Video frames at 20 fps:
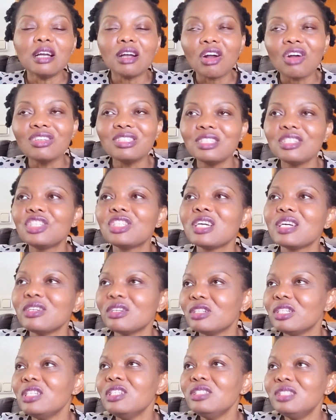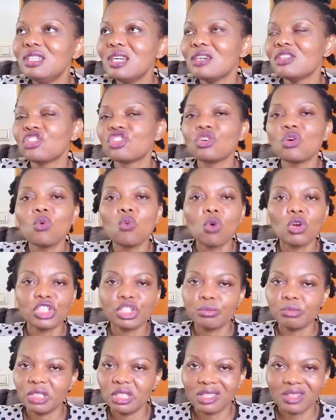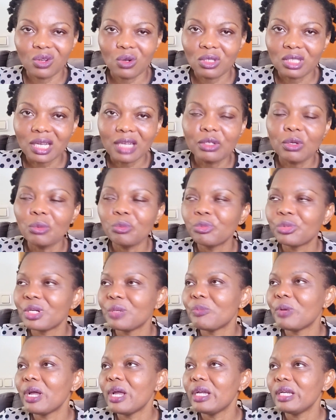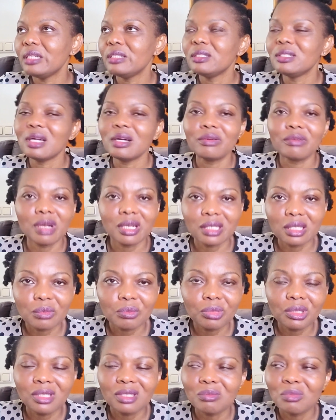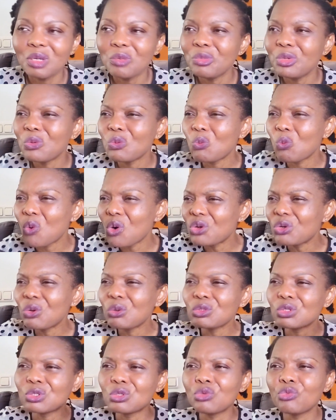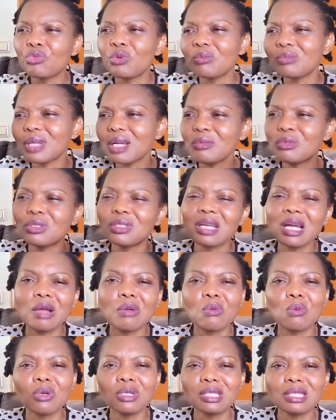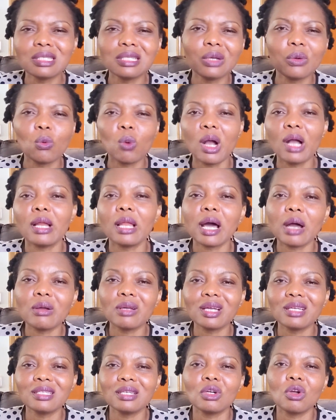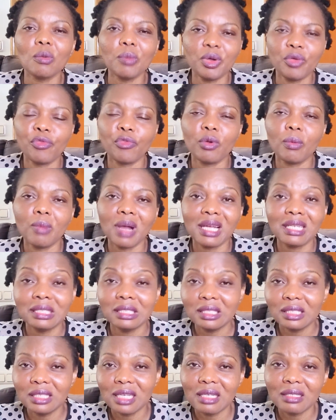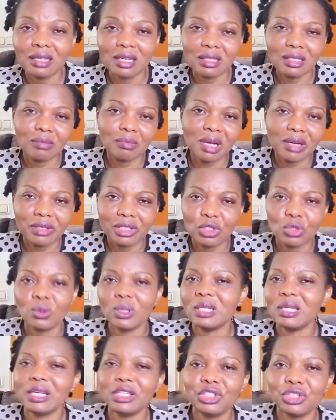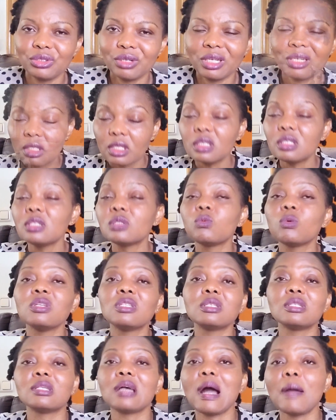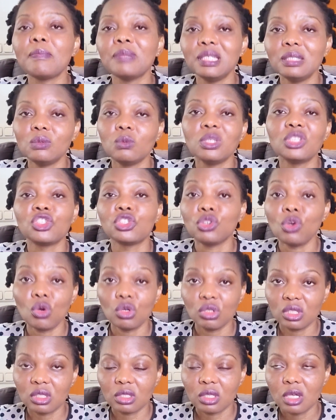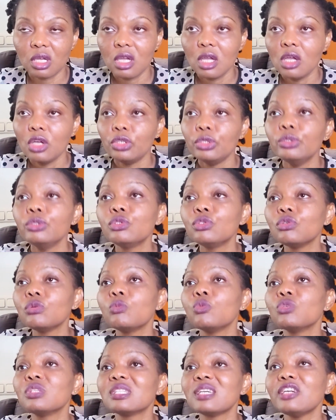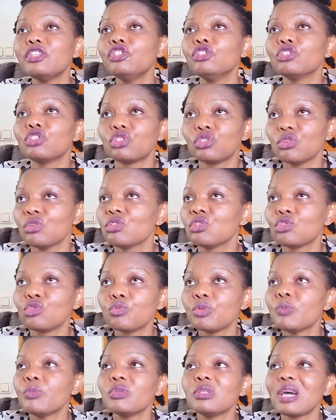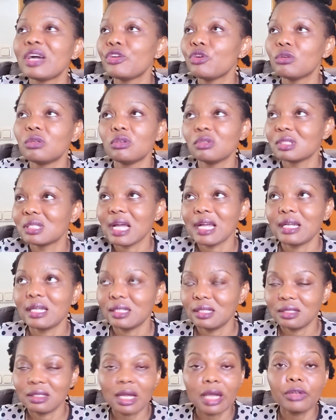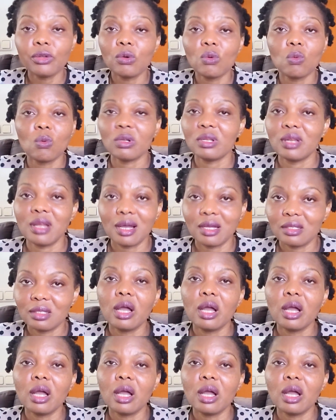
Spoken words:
On this channel, Indians don't watch me a lot. I don't prepare Indian recipes. Maybe one or two from time to time, once in a while, I'll get a comment from an Indian that is married to a Nigerian. This is what is happening with shorts. YouTube will send your shorts to people that you're not targeting. I don't want that.